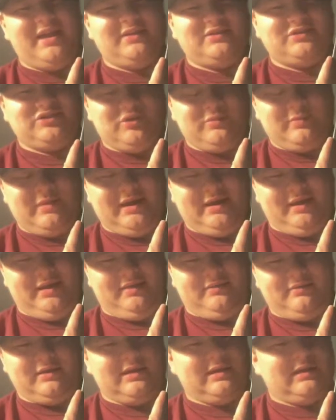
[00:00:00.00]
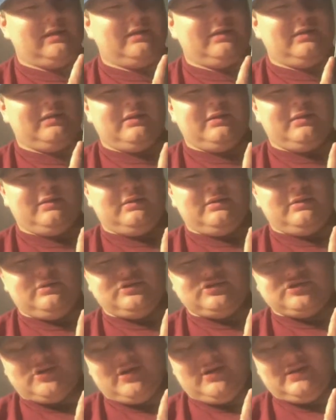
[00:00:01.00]
too many
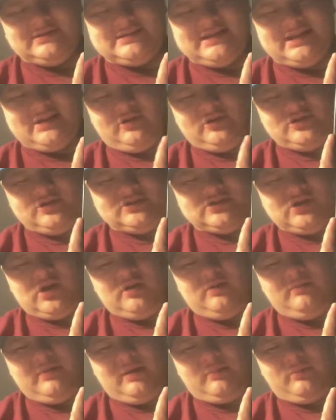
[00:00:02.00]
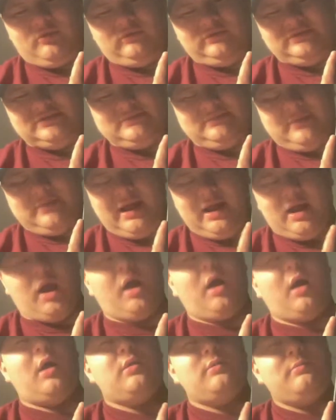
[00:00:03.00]
songs that are just unmemorable
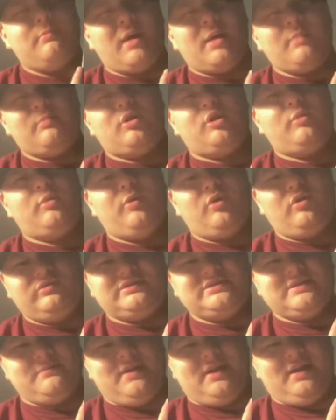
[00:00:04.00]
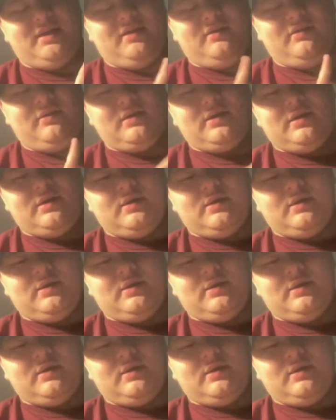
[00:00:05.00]
to me.